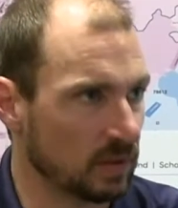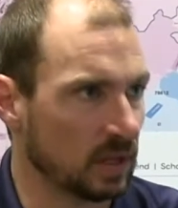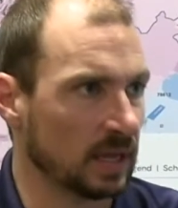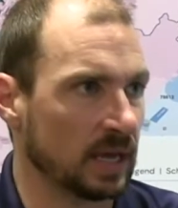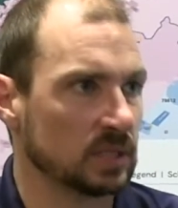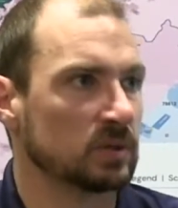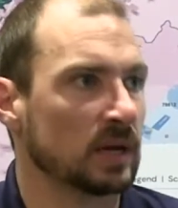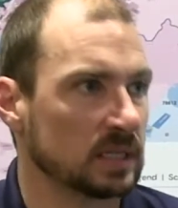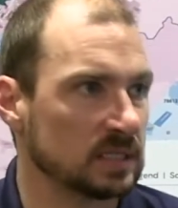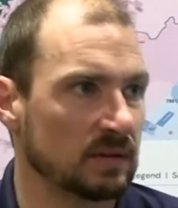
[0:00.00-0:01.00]
for the land so
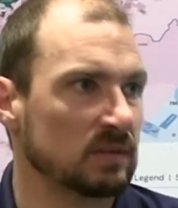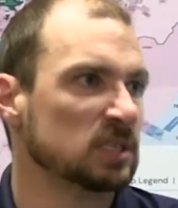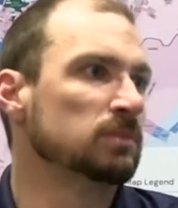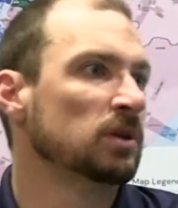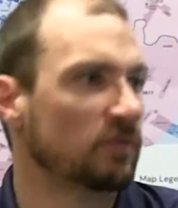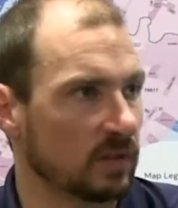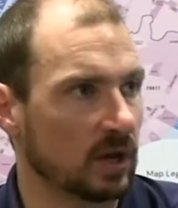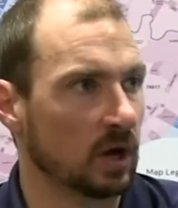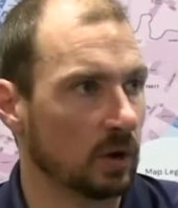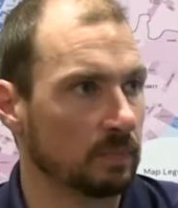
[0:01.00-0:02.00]
I can save this much for
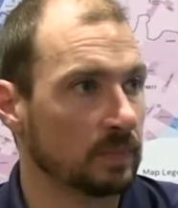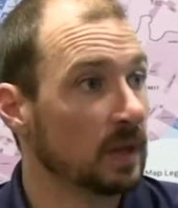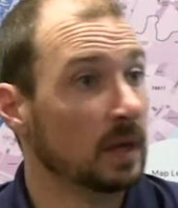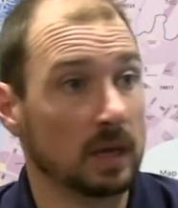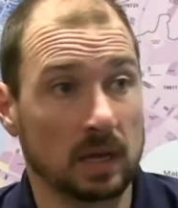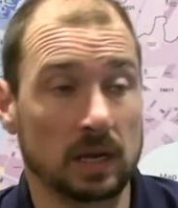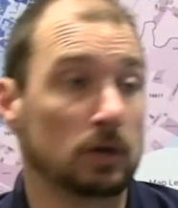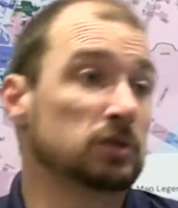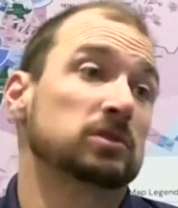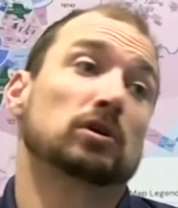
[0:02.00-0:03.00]
the home.
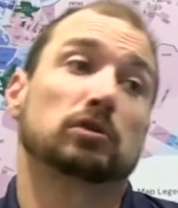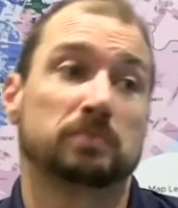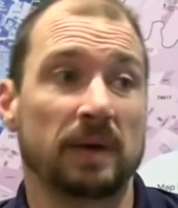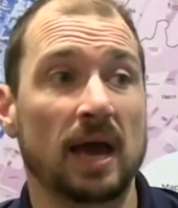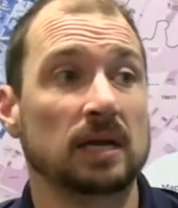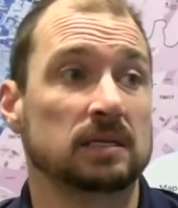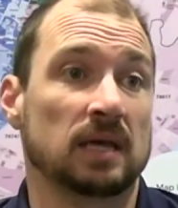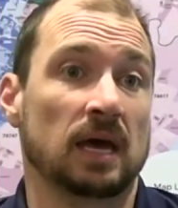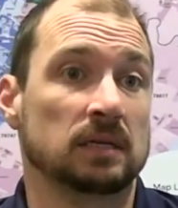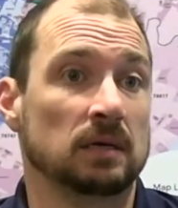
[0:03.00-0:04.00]
And it circles back to
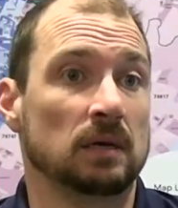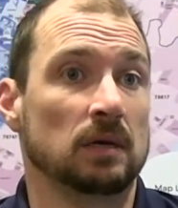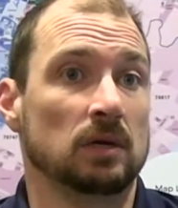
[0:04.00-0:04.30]
that.